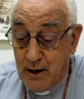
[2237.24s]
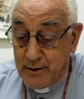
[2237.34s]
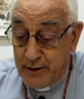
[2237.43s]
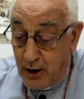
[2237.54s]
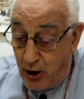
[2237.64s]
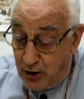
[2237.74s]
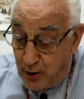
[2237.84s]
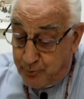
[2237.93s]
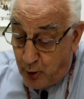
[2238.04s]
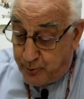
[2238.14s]
The
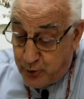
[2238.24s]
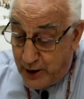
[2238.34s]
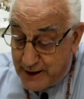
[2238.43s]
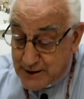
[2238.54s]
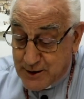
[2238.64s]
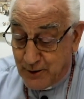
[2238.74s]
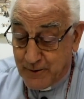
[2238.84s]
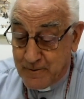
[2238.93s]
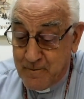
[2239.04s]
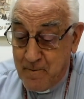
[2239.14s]
local
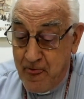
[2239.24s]
population